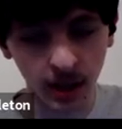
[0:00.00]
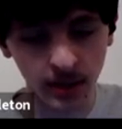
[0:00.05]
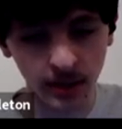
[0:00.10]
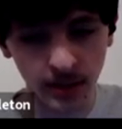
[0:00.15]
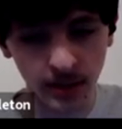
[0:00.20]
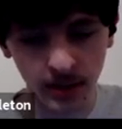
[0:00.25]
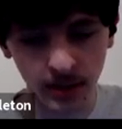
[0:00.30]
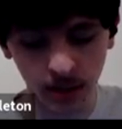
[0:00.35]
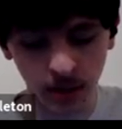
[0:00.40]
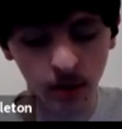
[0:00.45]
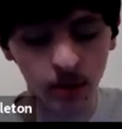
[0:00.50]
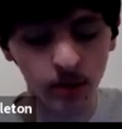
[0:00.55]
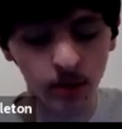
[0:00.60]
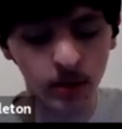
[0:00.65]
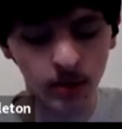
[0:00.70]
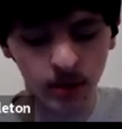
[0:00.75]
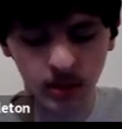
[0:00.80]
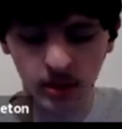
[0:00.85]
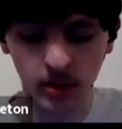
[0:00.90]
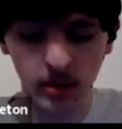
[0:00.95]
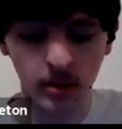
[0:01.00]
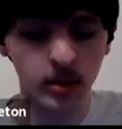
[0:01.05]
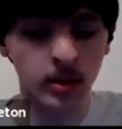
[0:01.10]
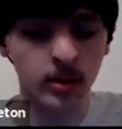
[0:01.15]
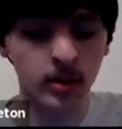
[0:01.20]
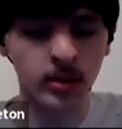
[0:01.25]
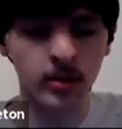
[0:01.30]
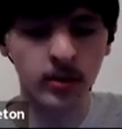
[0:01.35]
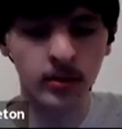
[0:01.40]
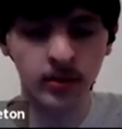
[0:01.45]
And so
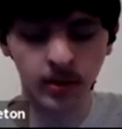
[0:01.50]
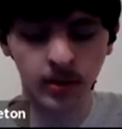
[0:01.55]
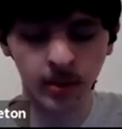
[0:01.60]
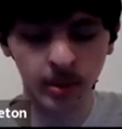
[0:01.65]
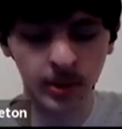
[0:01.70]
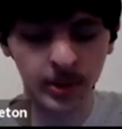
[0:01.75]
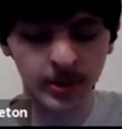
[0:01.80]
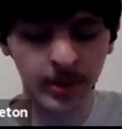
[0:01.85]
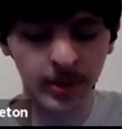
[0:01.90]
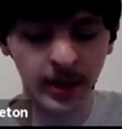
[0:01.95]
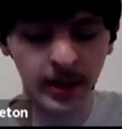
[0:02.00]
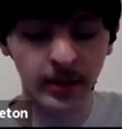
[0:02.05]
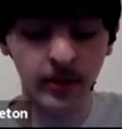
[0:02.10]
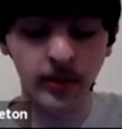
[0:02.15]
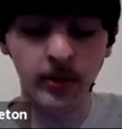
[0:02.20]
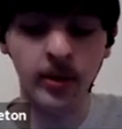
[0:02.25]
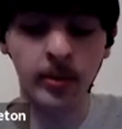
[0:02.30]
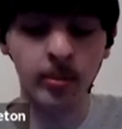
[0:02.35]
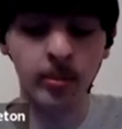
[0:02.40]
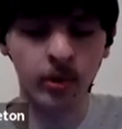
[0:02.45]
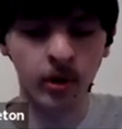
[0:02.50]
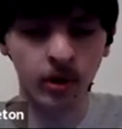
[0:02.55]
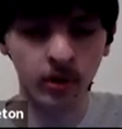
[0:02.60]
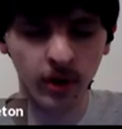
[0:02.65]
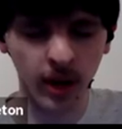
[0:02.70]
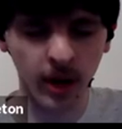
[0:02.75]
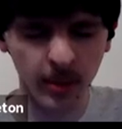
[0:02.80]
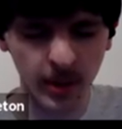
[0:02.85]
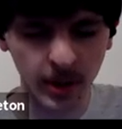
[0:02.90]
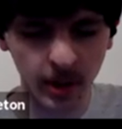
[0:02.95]
from the perspective of the
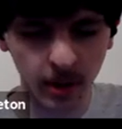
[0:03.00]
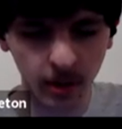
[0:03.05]
program,